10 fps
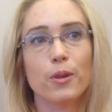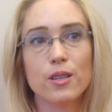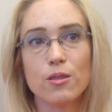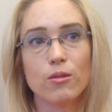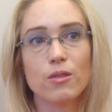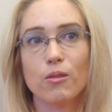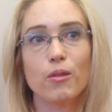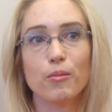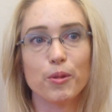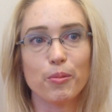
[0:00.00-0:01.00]
preschool's a
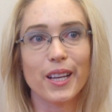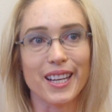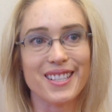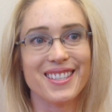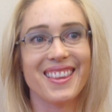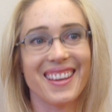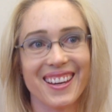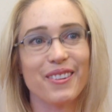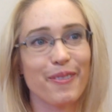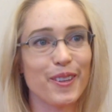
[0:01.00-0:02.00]
horrible place.
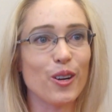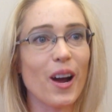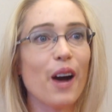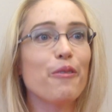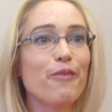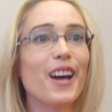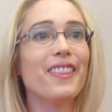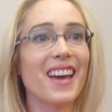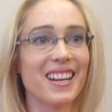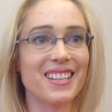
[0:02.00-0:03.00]
Think of, how
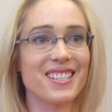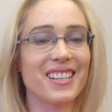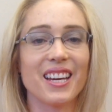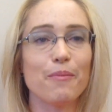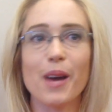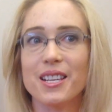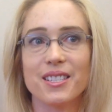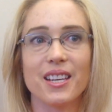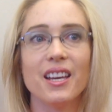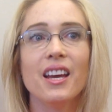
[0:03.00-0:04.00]
fun that is to get
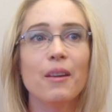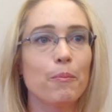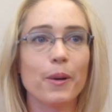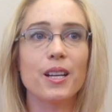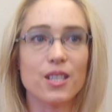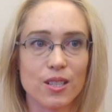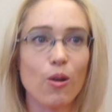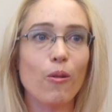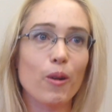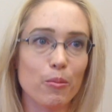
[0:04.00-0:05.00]
messy, but it's
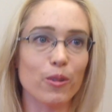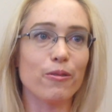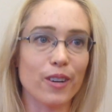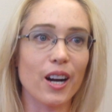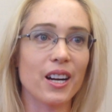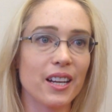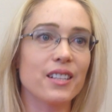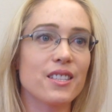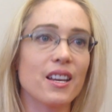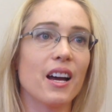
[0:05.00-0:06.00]
horrible for our
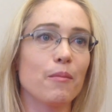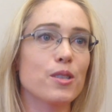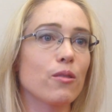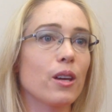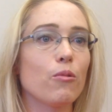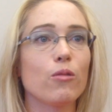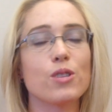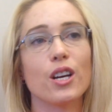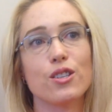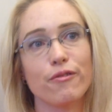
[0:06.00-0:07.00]
kids. So they won't
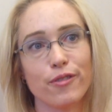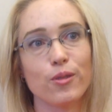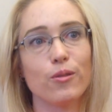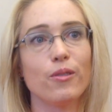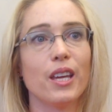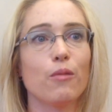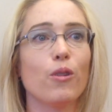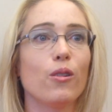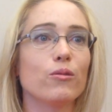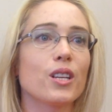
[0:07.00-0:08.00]
touch food, they
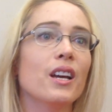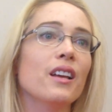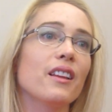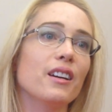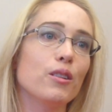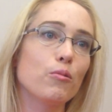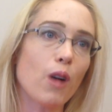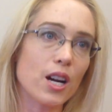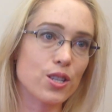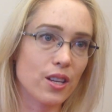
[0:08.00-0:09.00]
won't let you
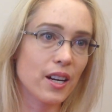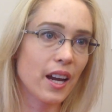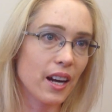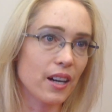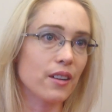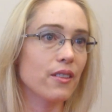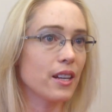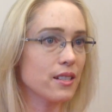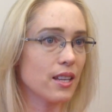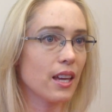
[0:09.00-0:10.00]
wash their hair,
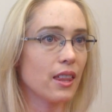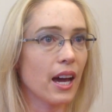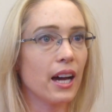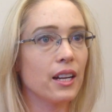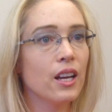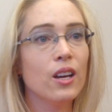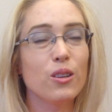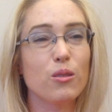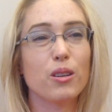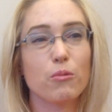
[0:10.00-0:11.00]
things like that.
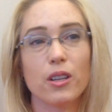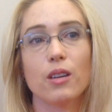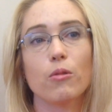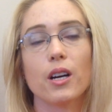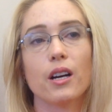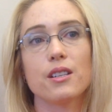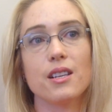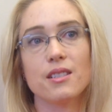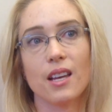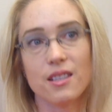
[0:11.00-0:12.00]
You can really work on
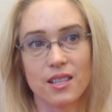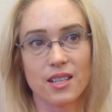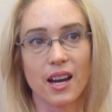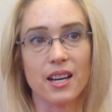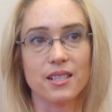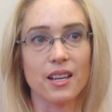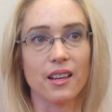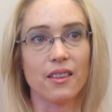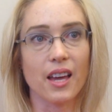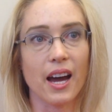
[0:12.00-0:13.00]

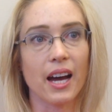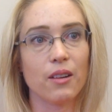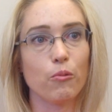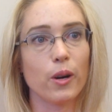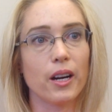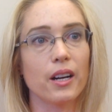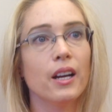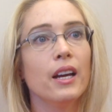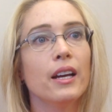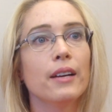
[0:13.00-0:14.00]
desensitizing that, where